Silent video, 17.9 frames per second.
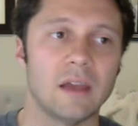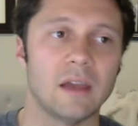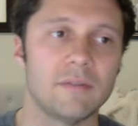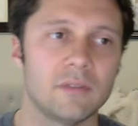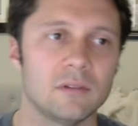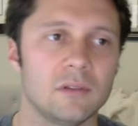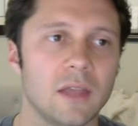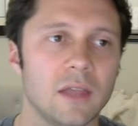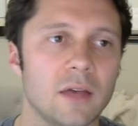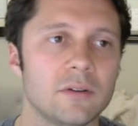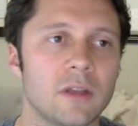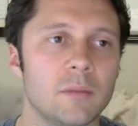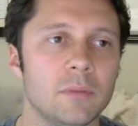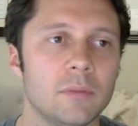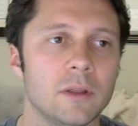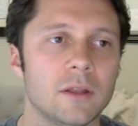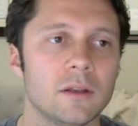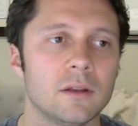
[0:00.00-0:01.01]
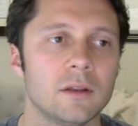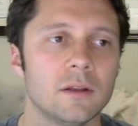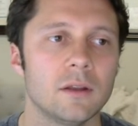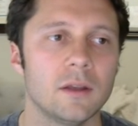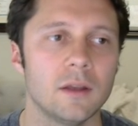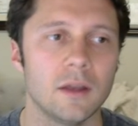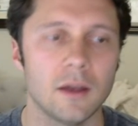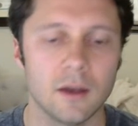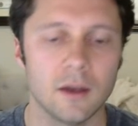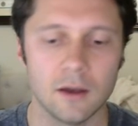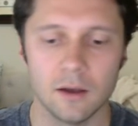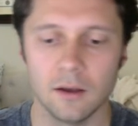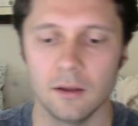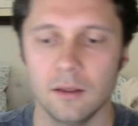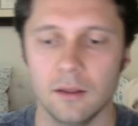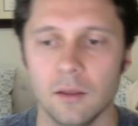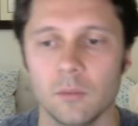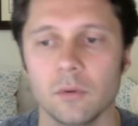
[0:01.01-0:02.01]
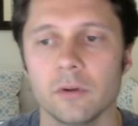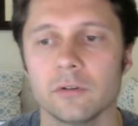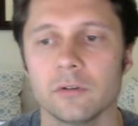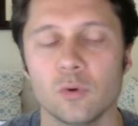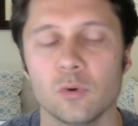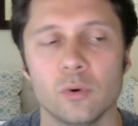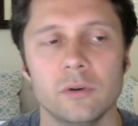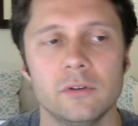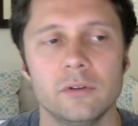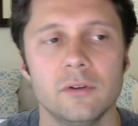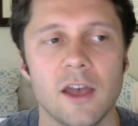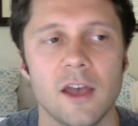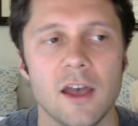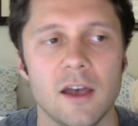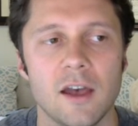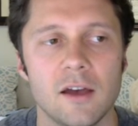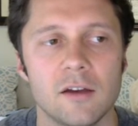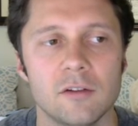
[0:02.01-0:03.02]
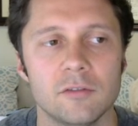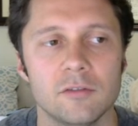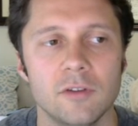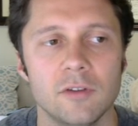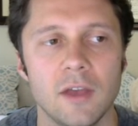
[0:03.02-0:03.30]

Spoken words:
have this layout template, and we're also going to have